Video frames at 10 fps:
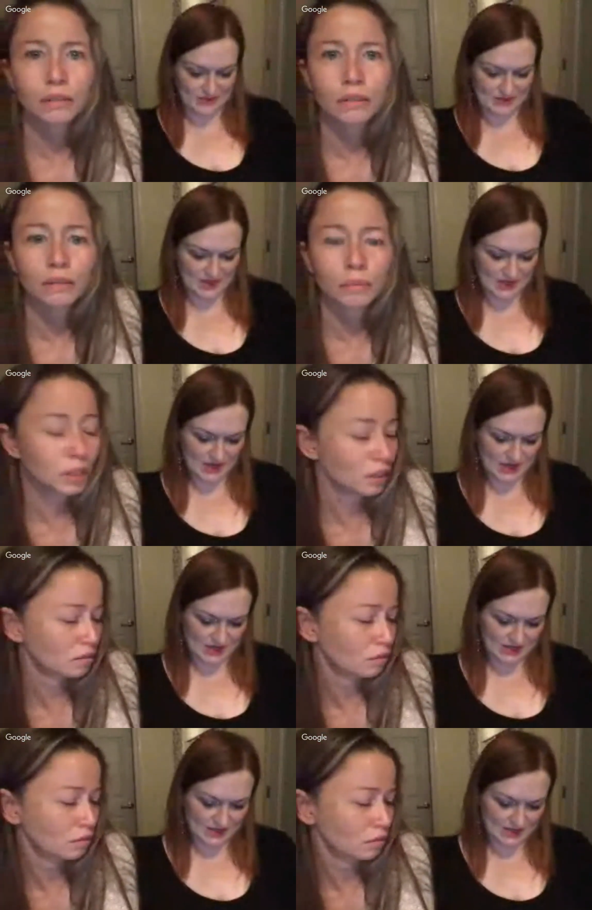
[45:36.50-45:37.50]
Speaker 1: He
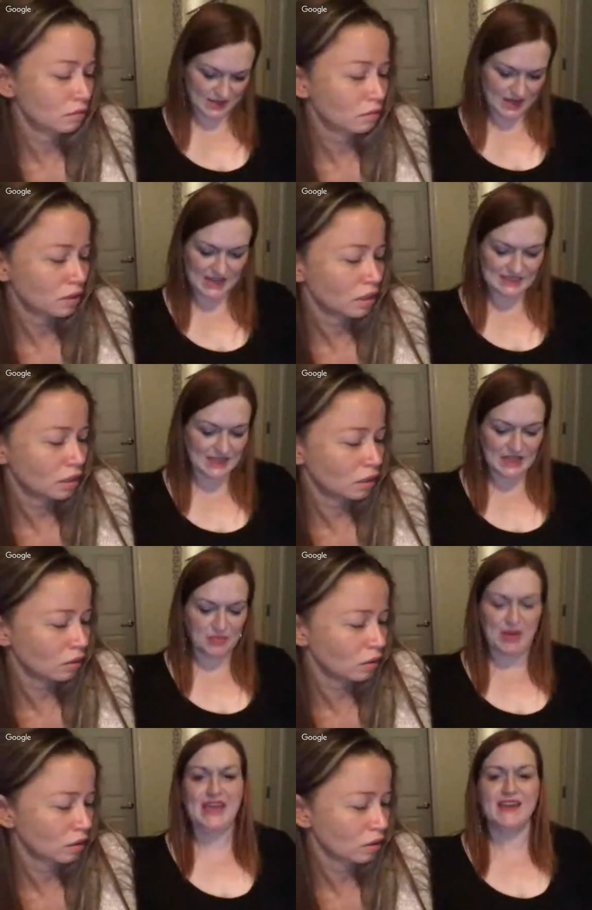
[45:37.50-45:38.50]
is. He's not like
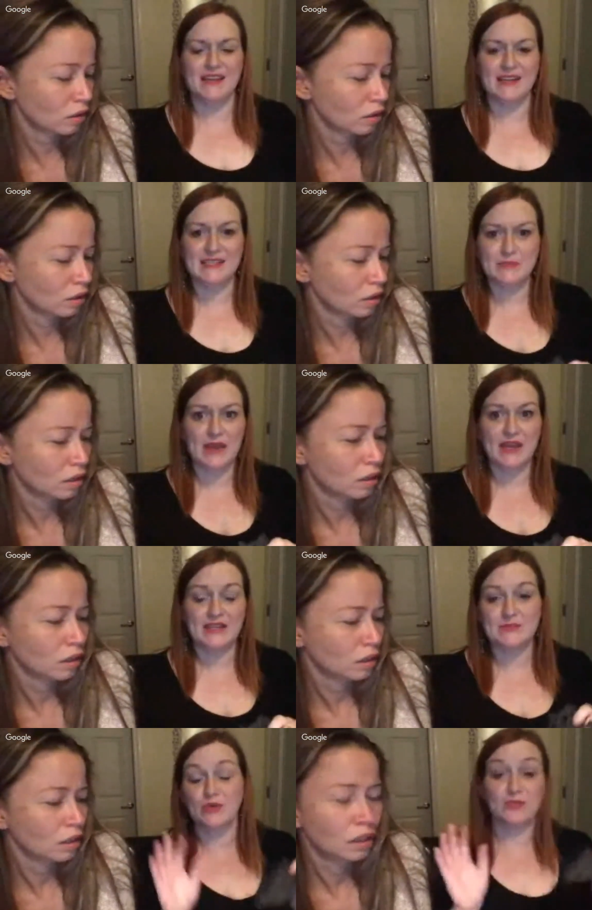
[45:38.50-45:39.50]
Pan, because Pan is
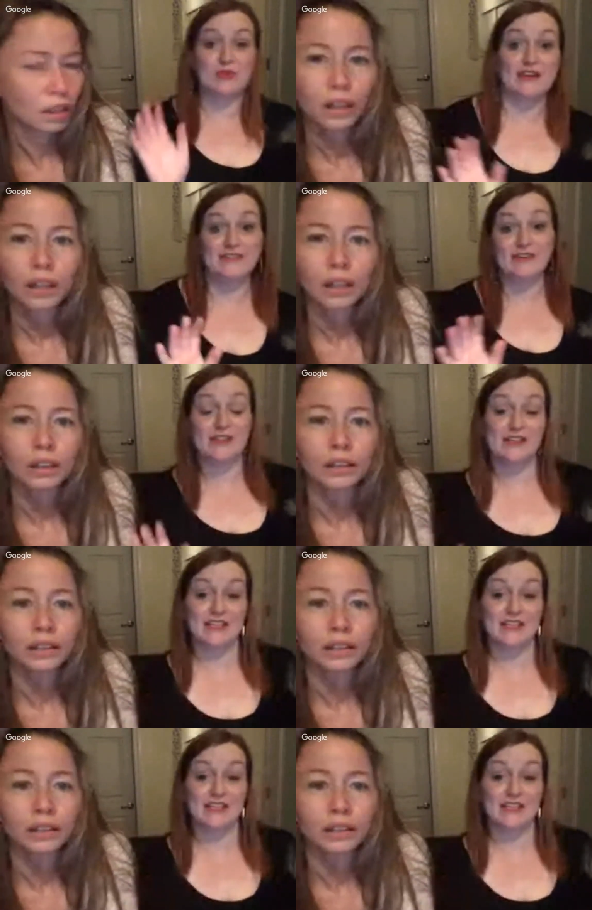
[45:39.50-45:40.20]
more playful and